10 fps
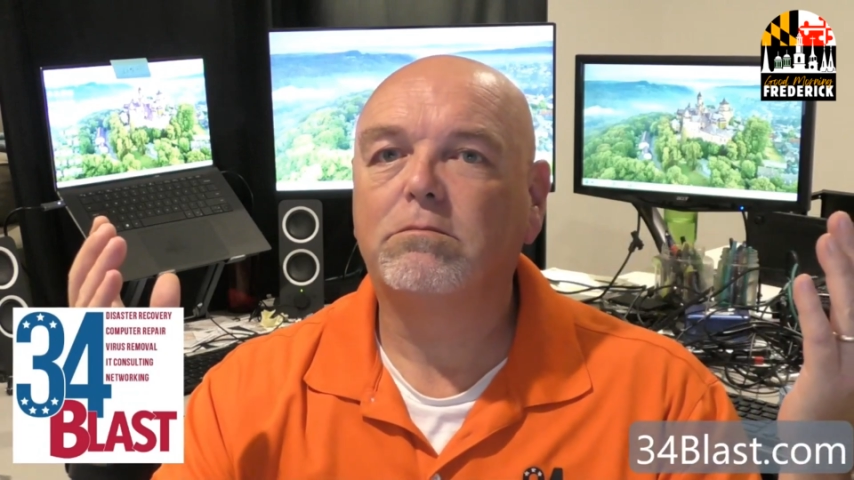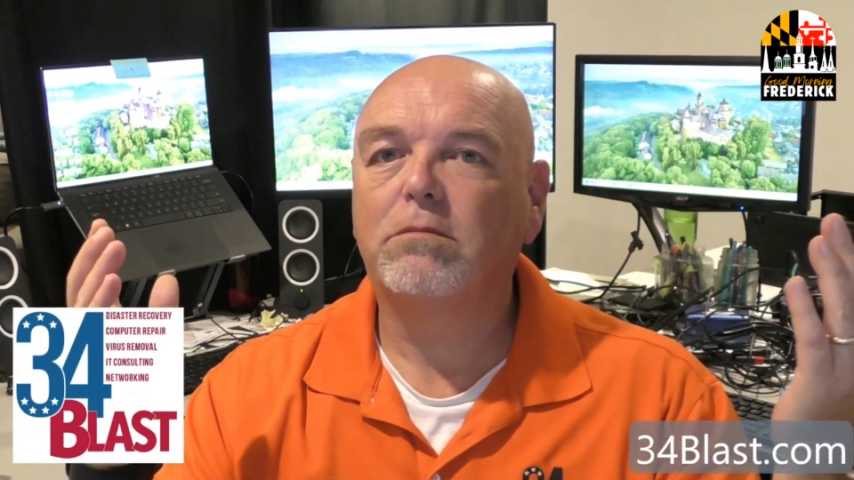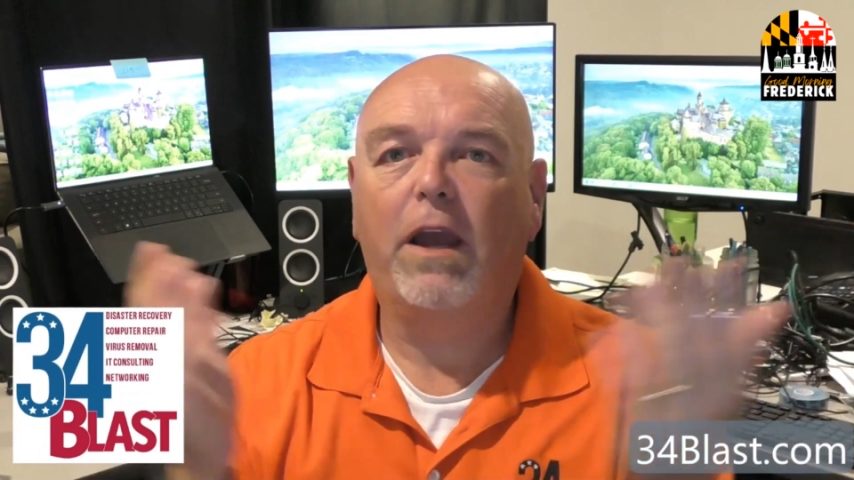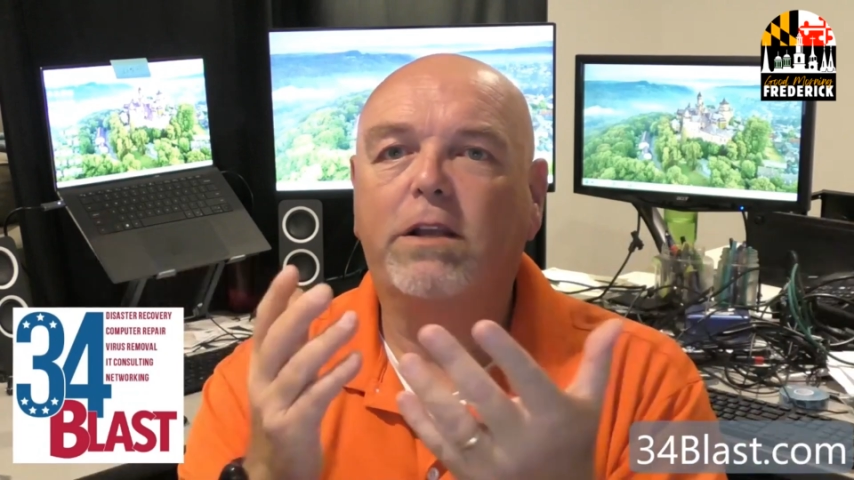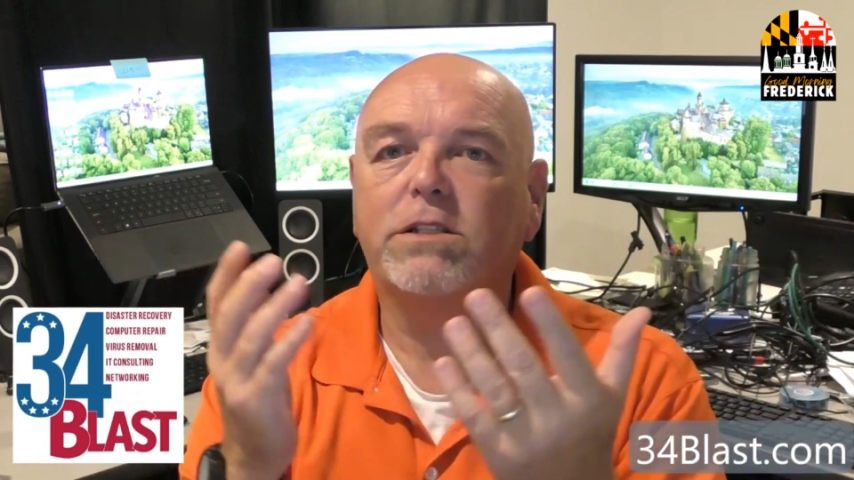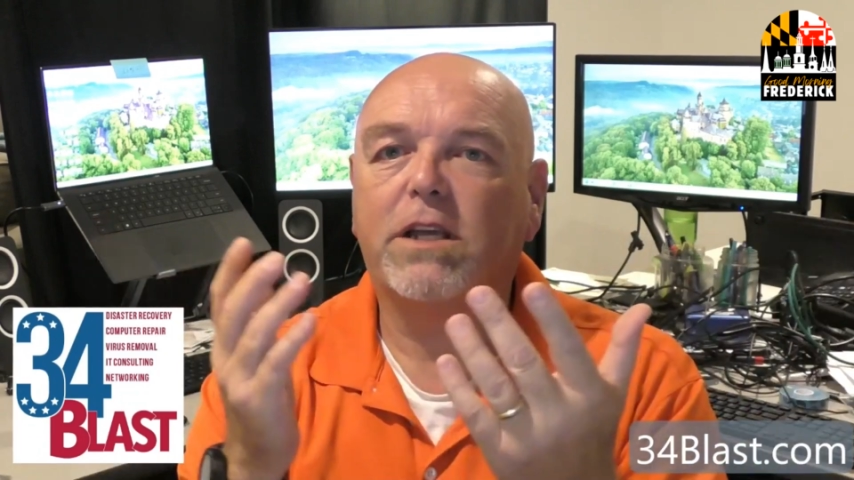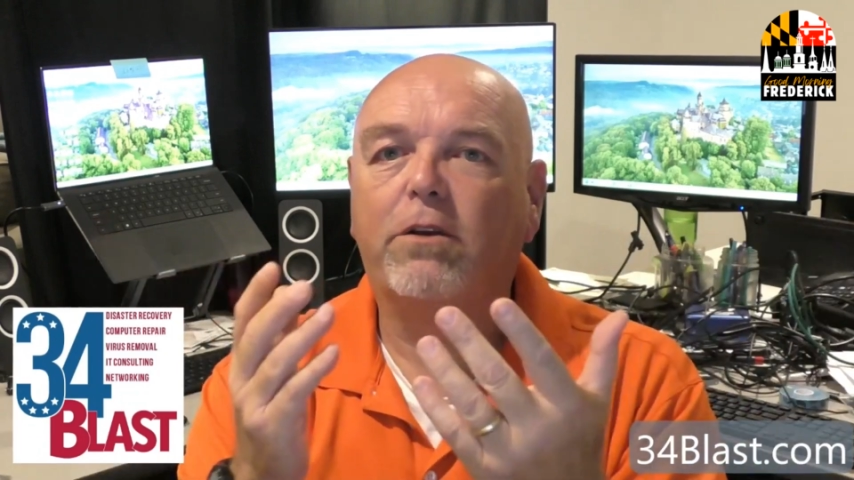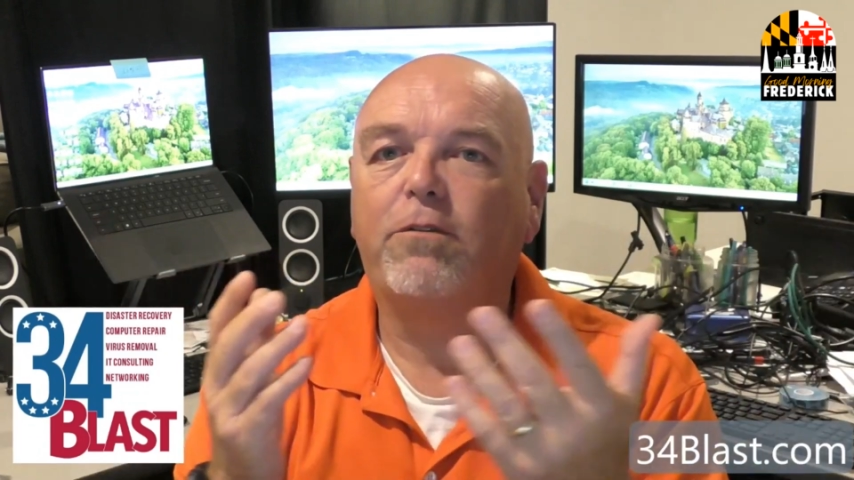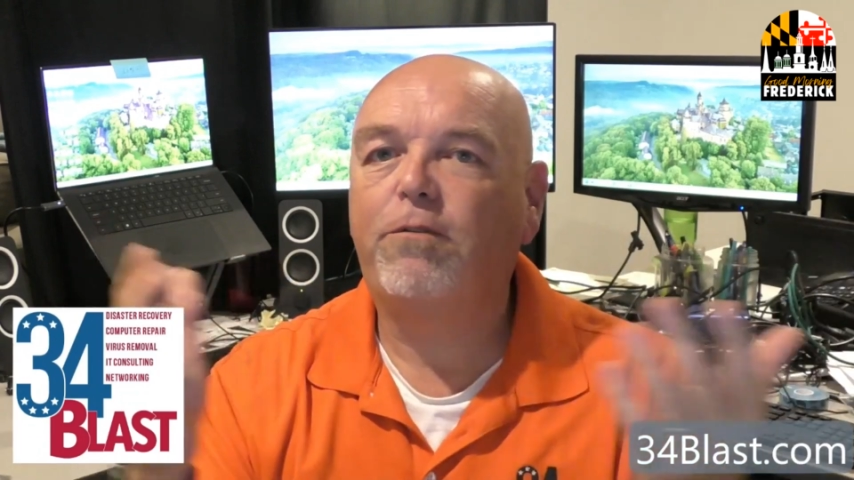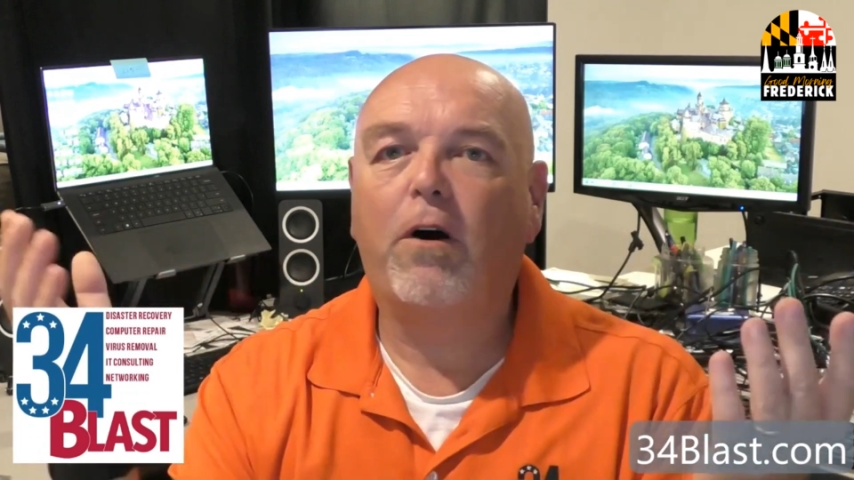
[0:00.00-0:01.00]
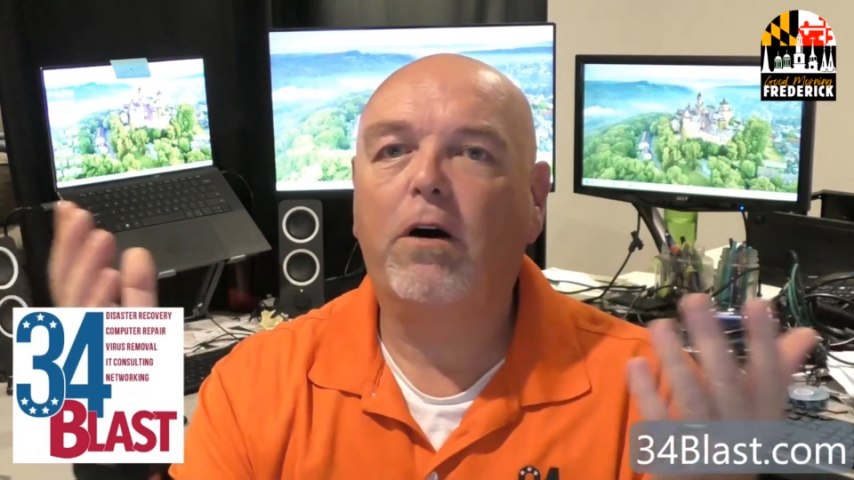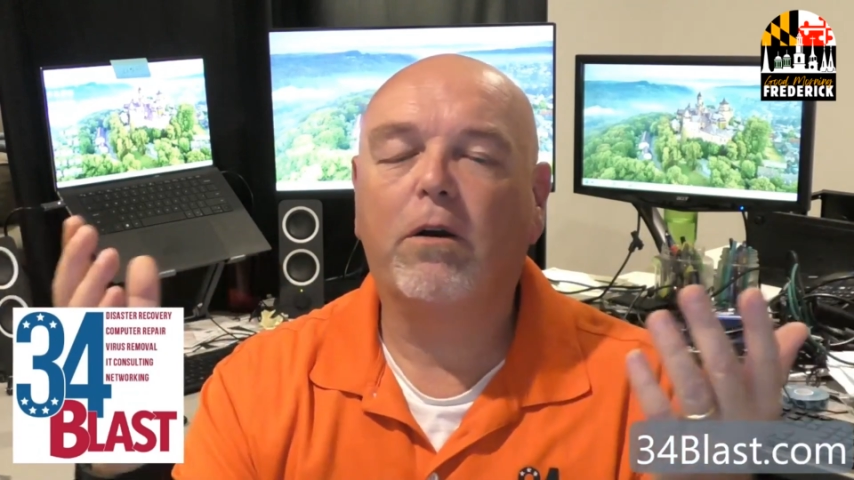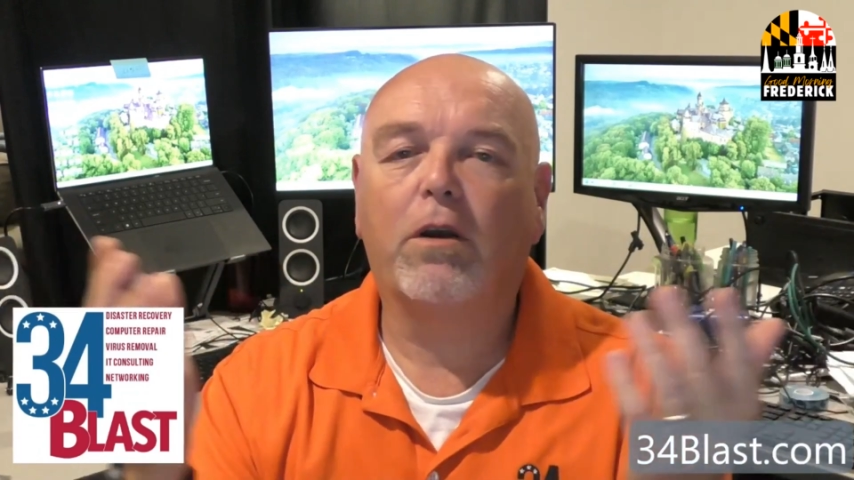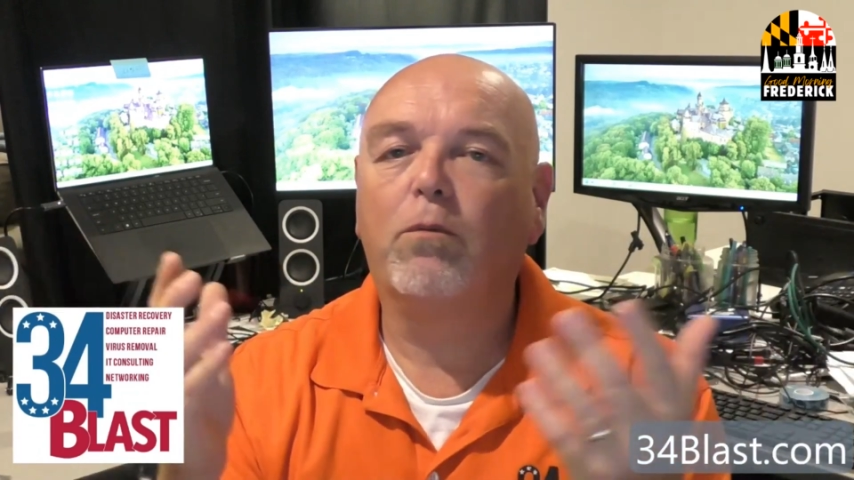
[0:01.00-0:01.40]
It's going to